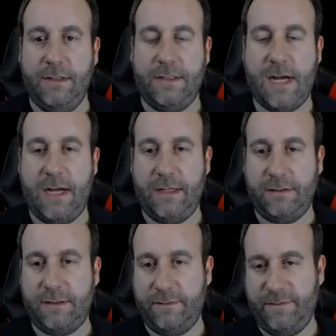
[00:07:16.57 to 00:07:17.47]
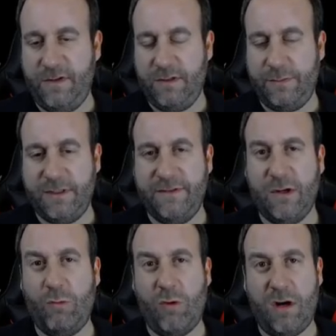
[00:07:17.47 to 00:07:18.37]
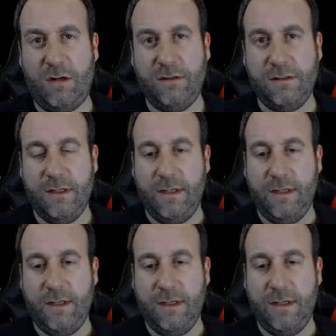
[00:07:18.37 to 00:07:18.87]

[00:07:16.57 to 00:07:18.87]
tiles, a few specific walls